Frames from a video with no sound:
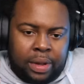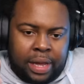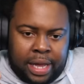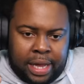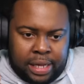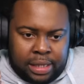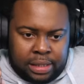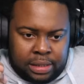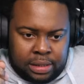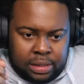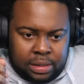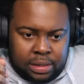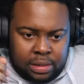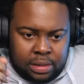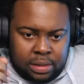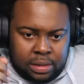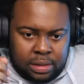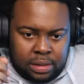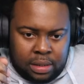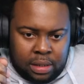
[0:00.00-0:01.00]
is
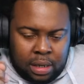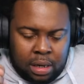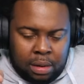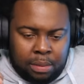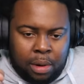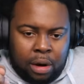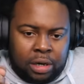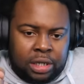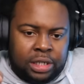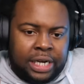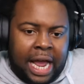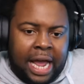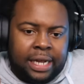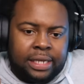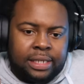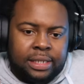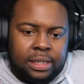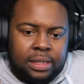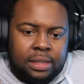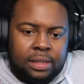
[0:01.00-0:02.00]
Lamar
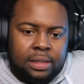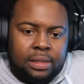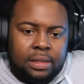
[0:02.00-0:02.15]
Jackson.